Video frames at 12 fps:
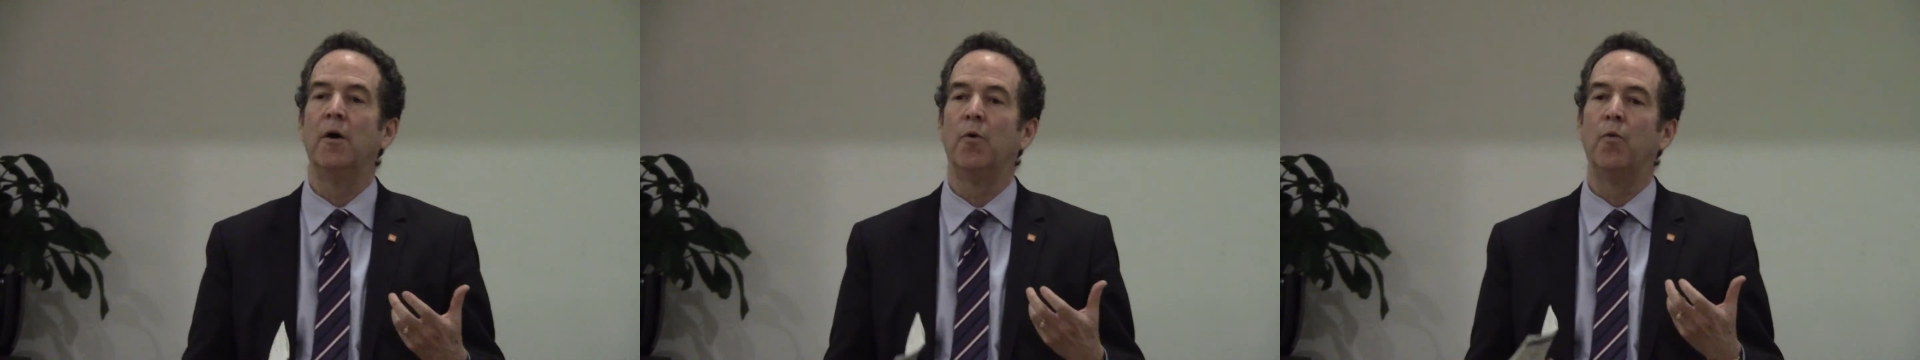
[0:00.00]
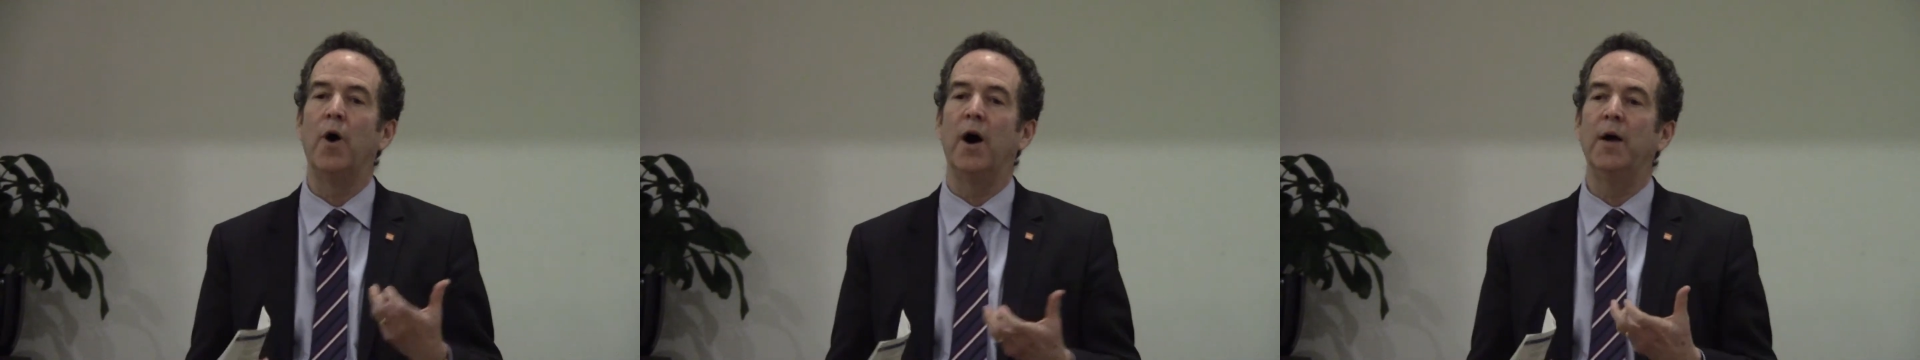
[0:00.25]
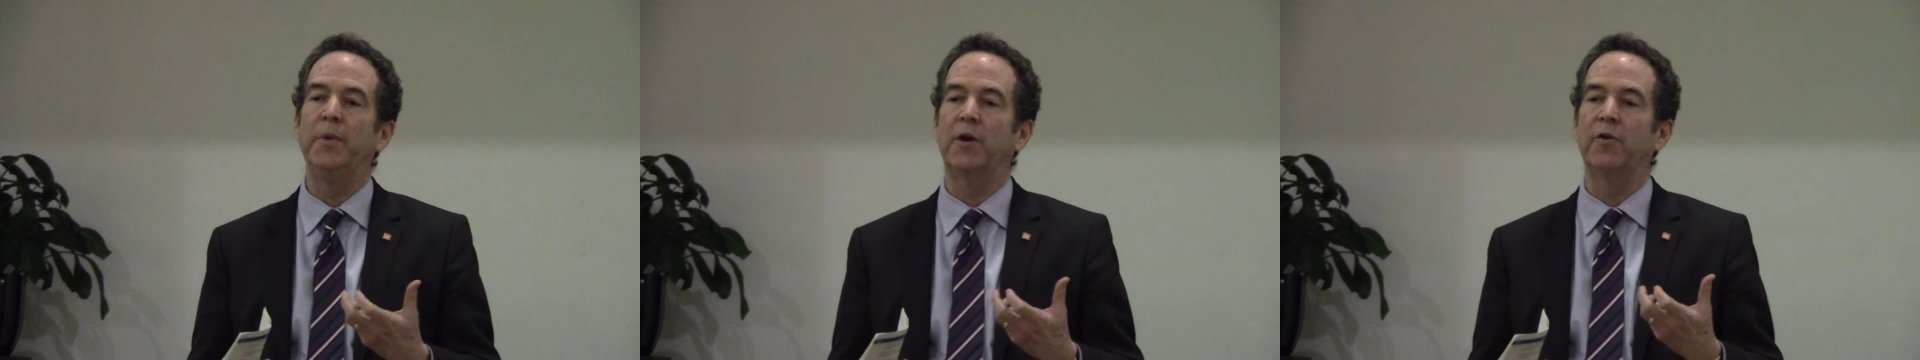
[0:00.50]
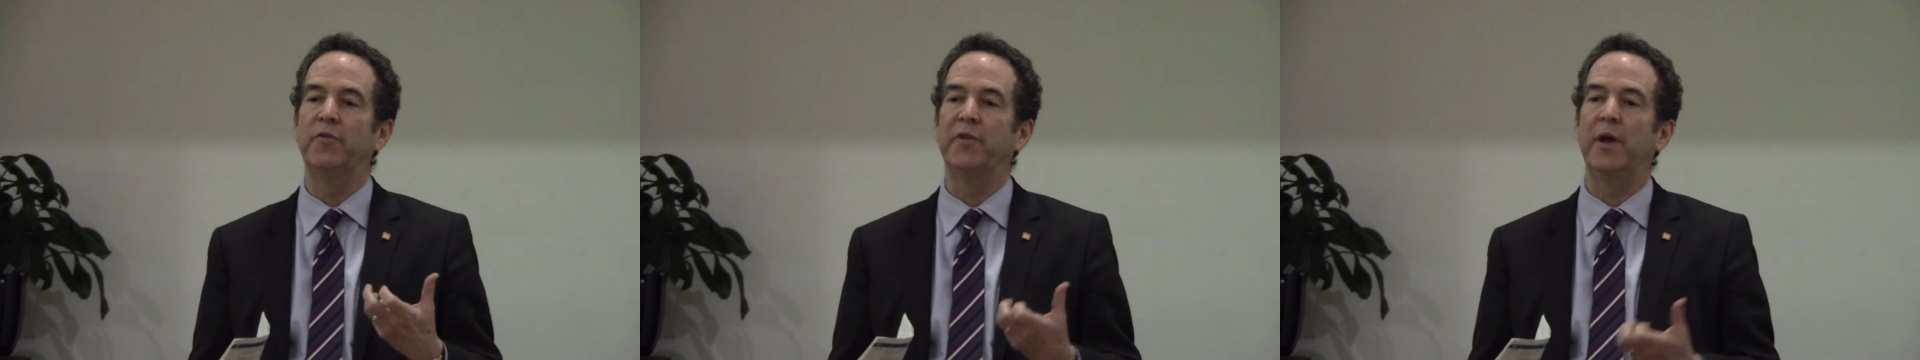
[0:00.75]
Why?
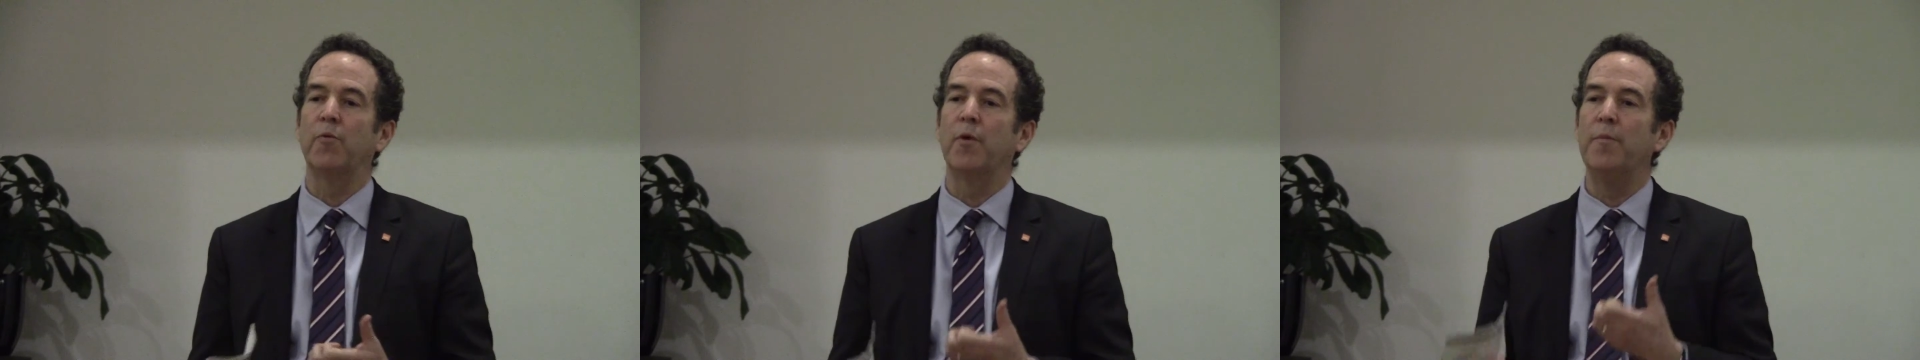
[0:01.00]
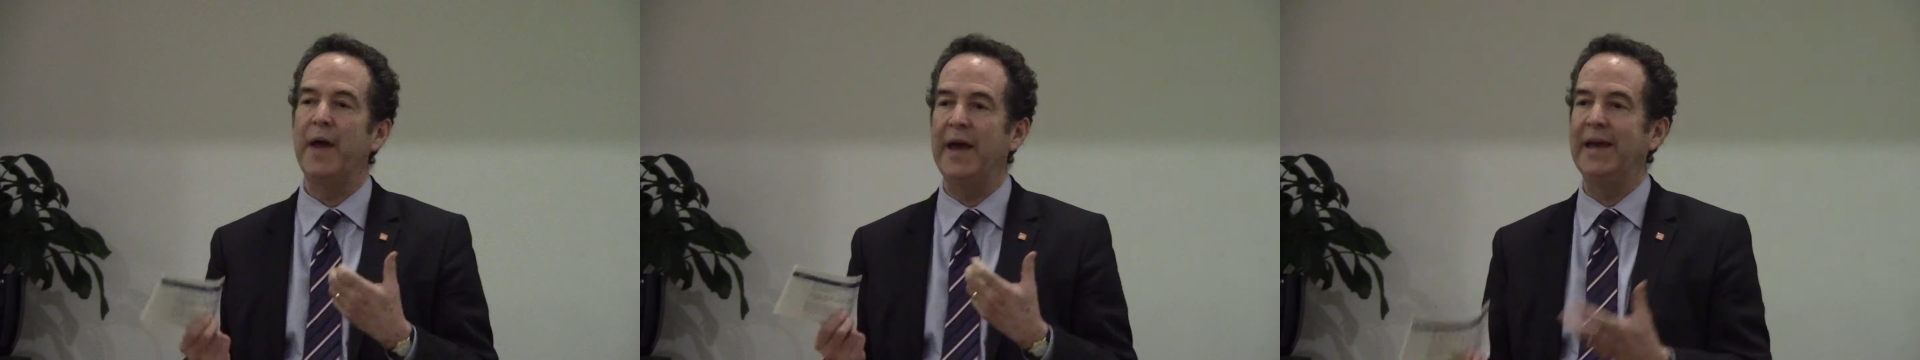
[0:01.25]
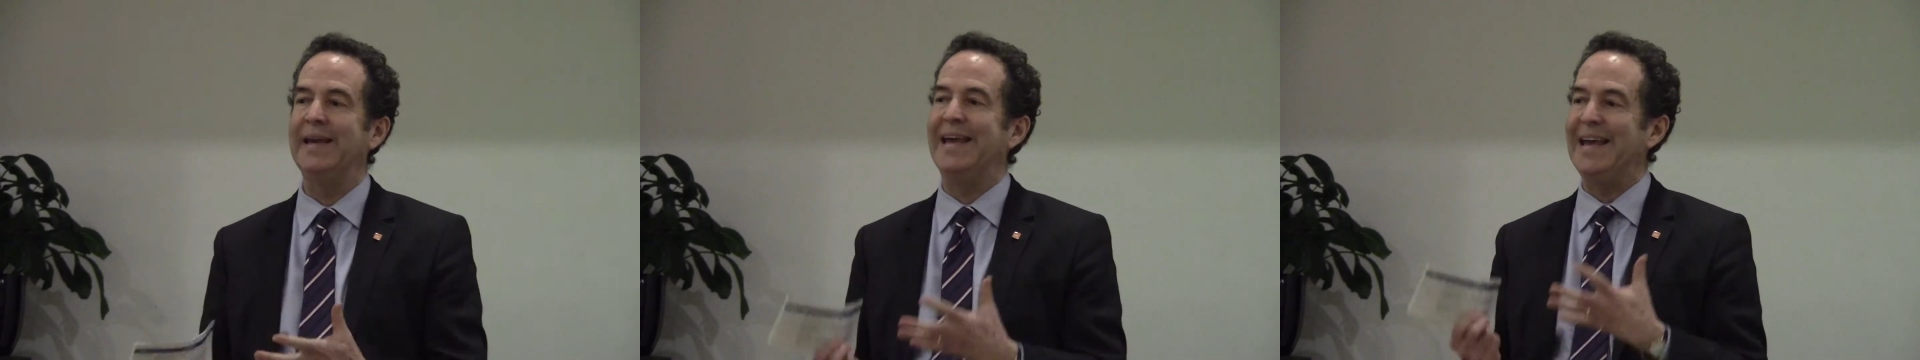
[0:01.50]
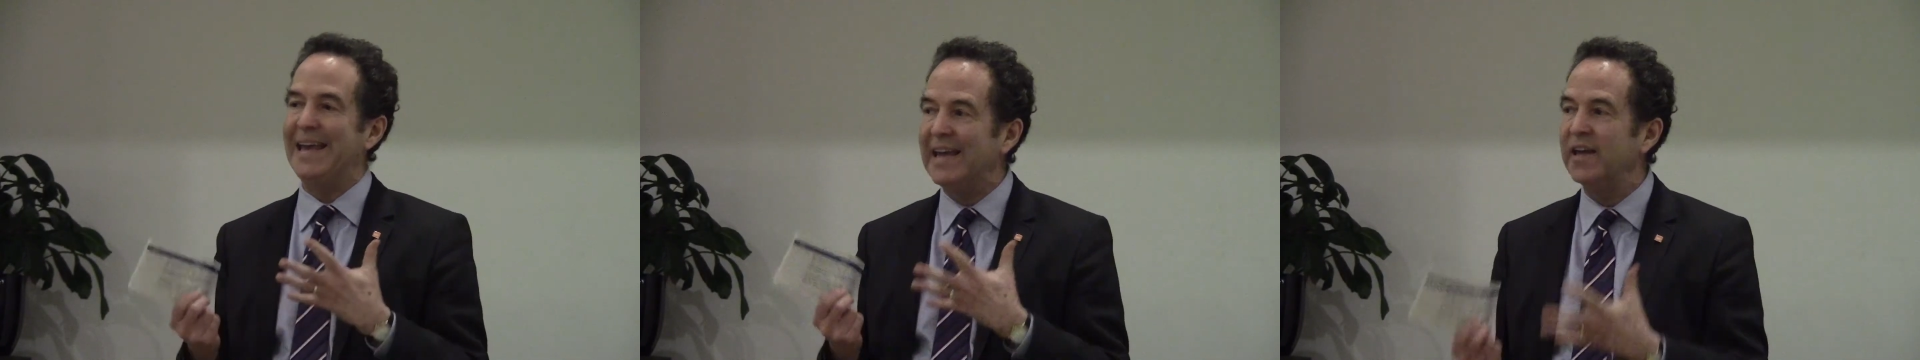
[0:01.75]
Because they
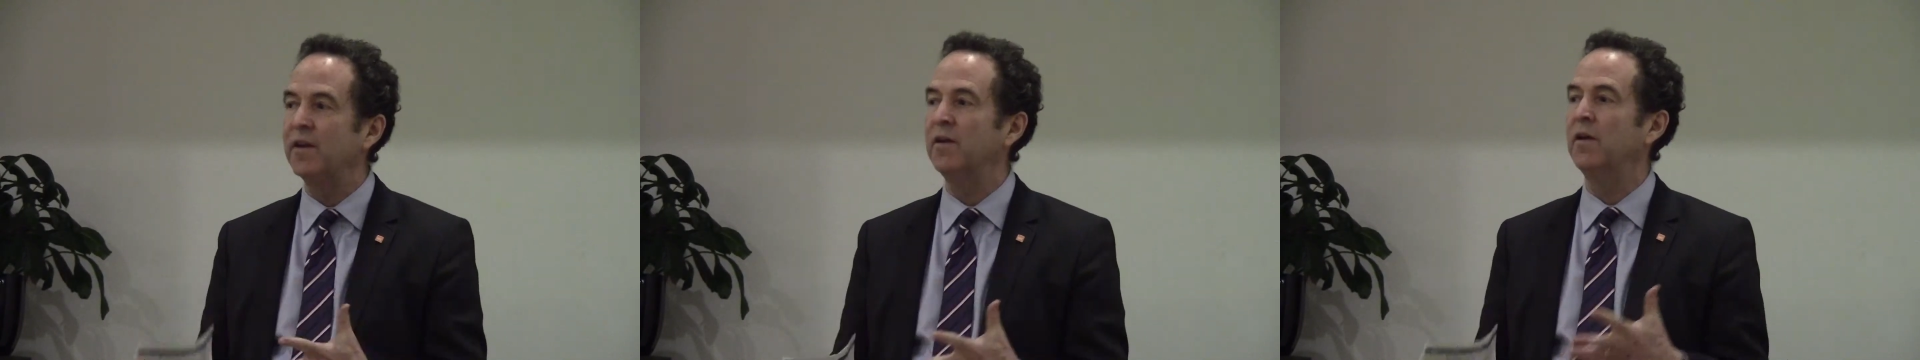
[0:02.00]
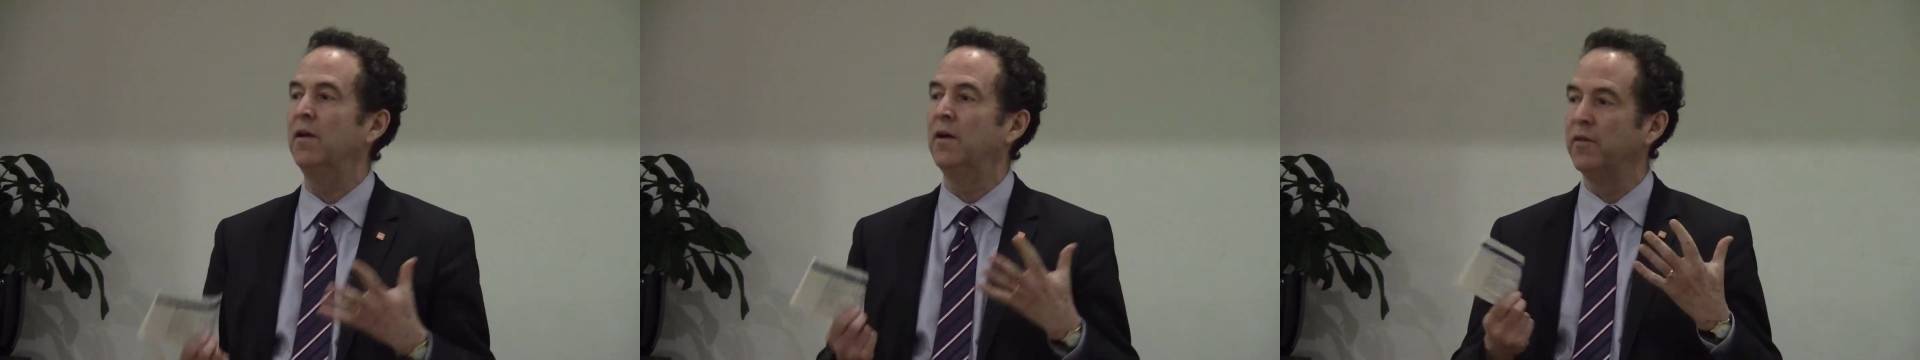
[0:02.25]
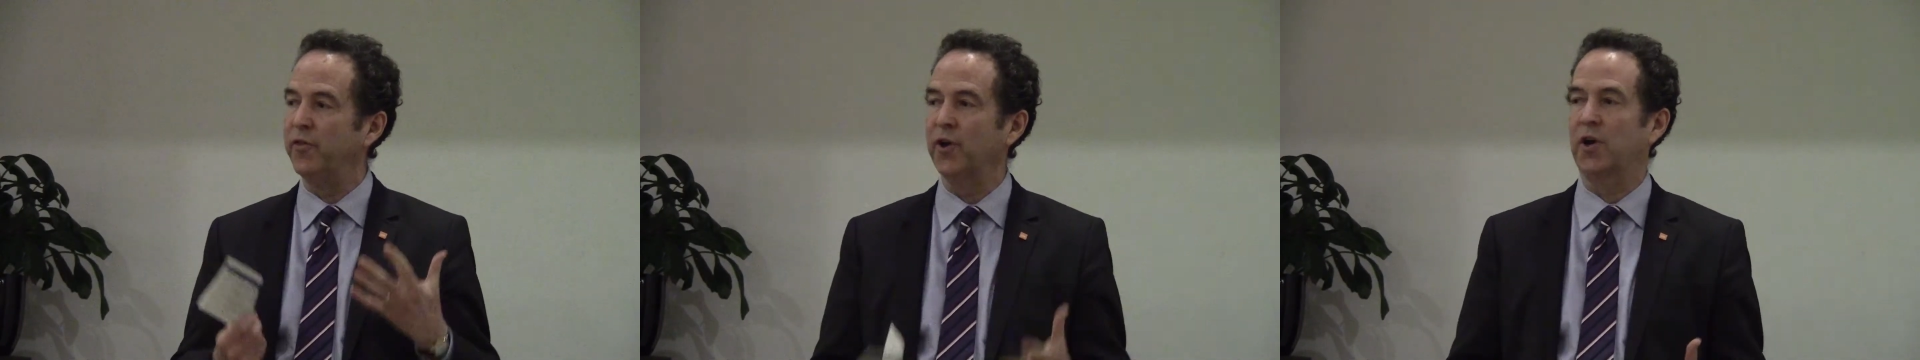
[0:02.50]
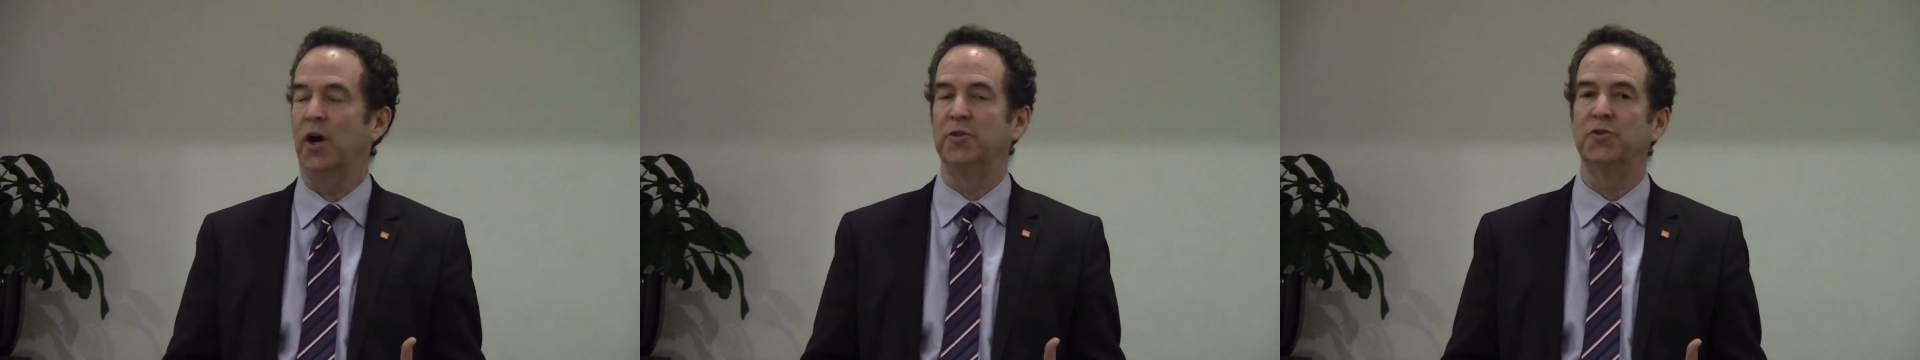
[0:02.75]
remain in the
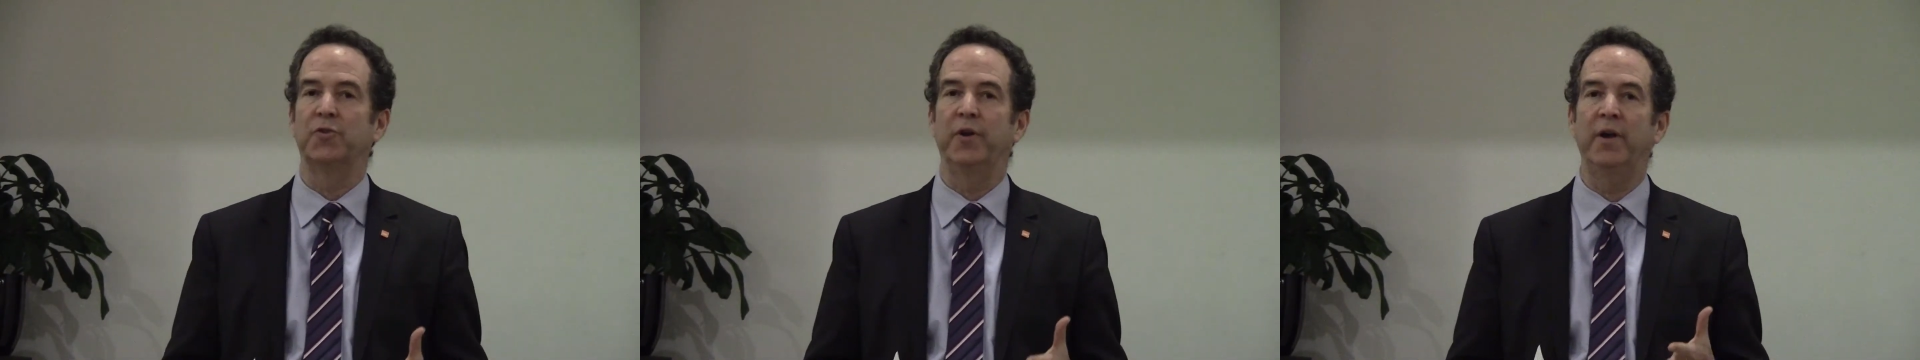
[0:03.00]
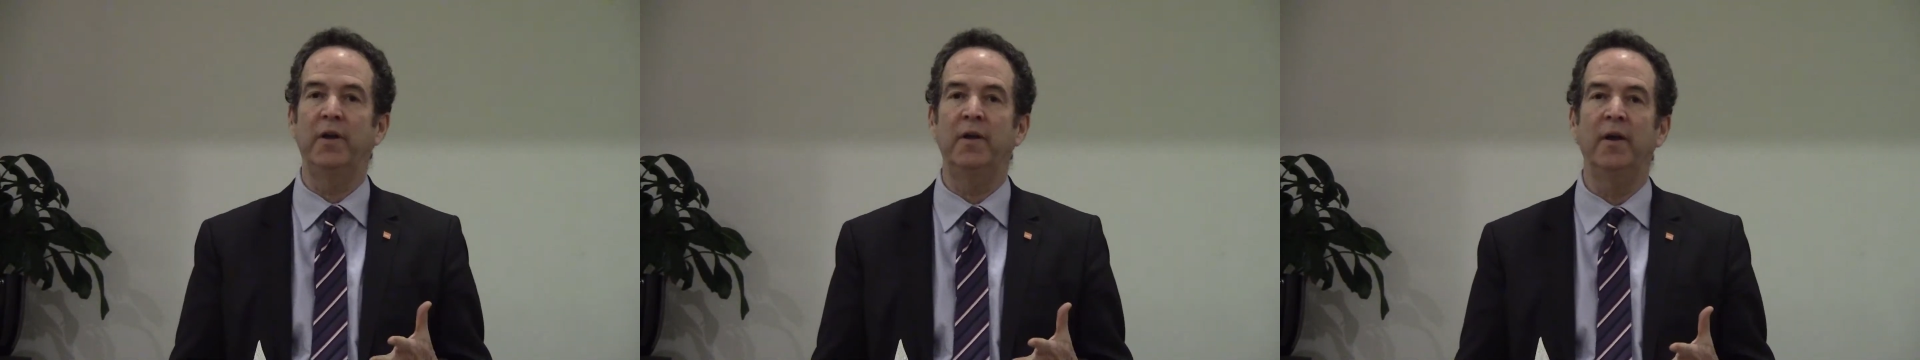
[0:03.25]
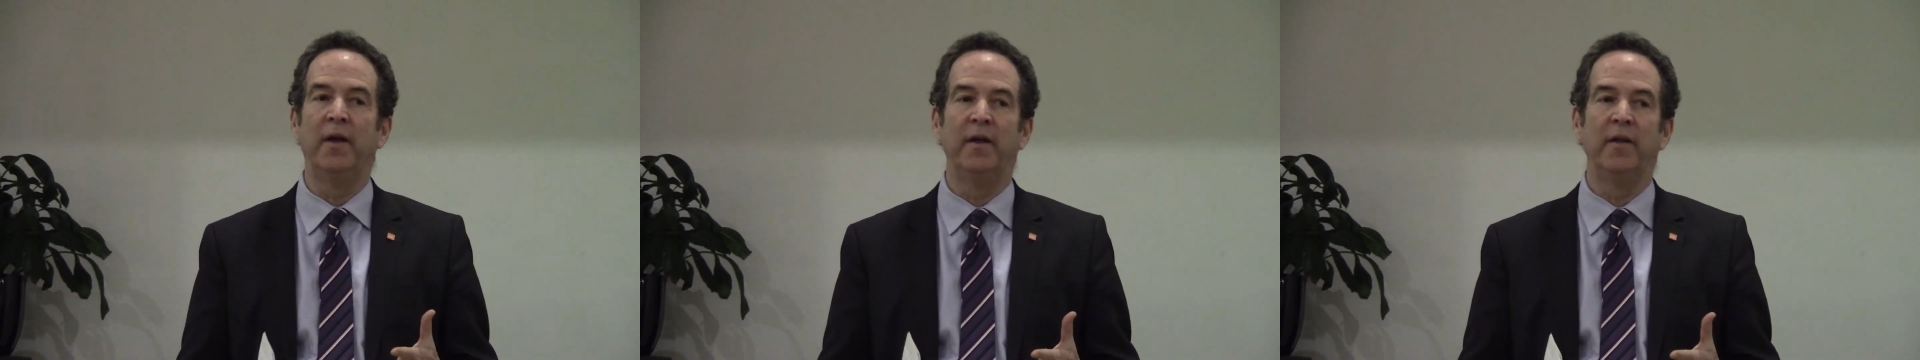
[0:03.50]
country